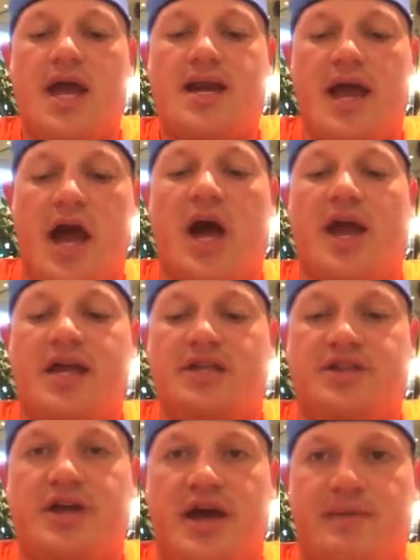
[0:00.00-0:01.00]
Now, okay,
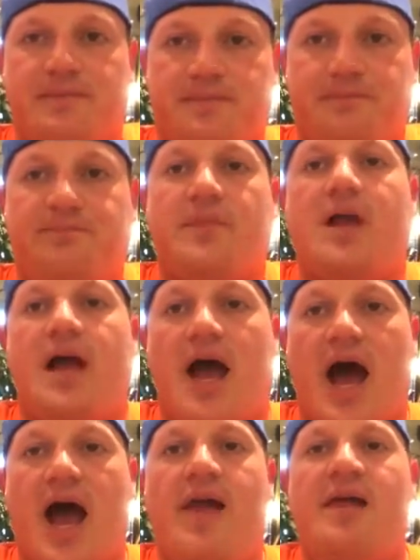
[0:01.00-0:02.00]
the
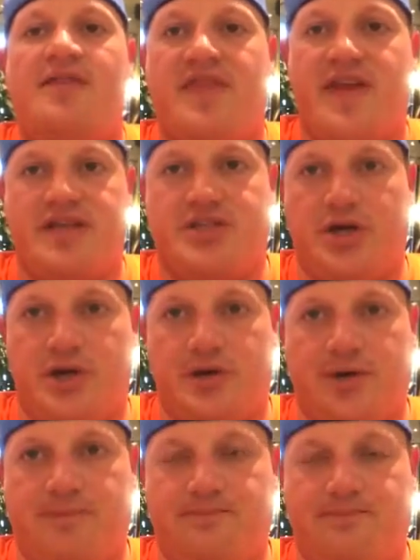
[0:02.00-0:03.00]
island that they
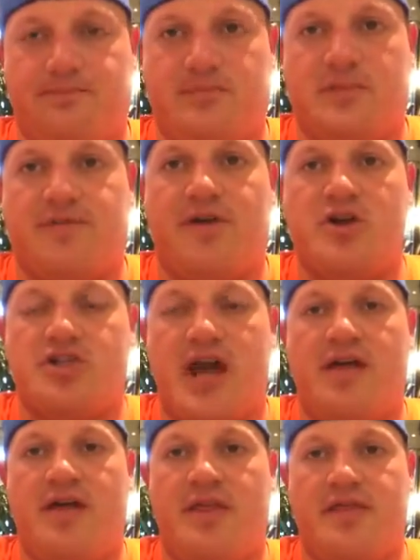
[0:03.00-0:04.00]
took, the first
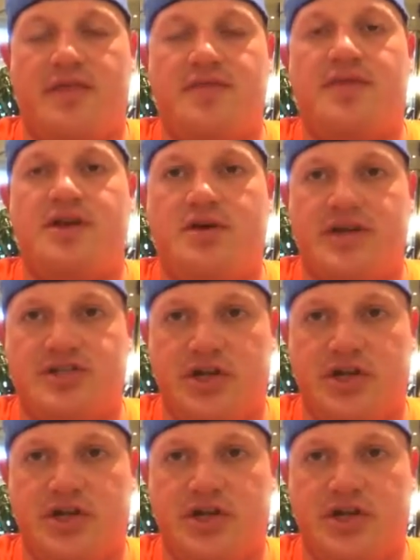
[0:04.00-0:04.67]
island that the U.S.